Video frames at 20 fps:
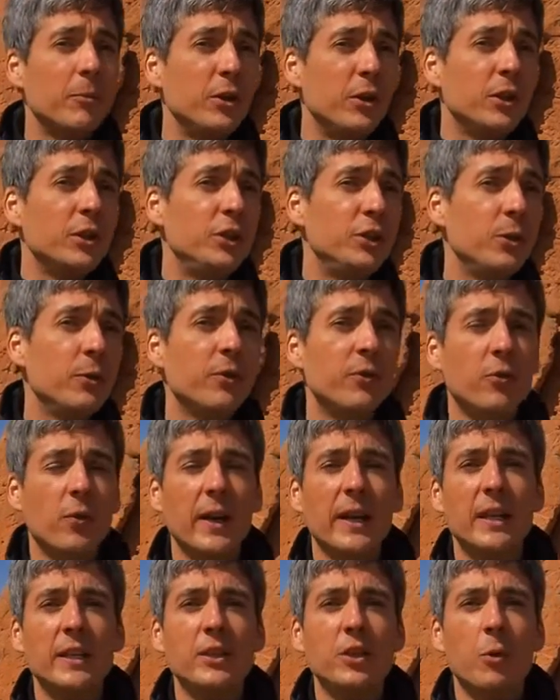you can shoot
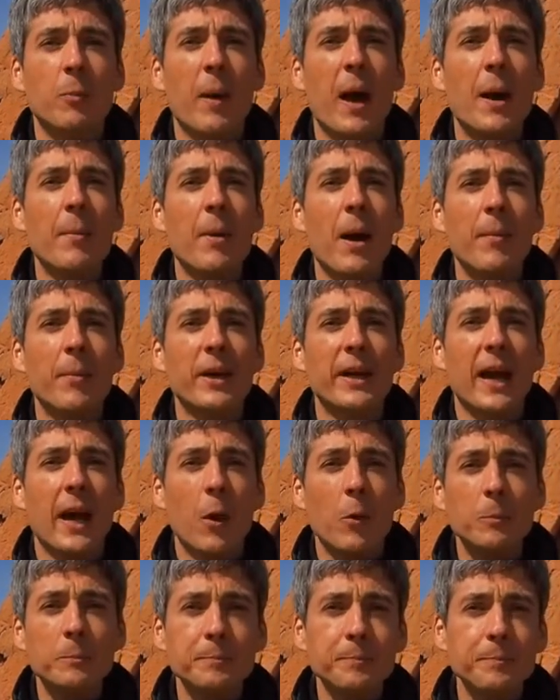straight into your BombBomb account.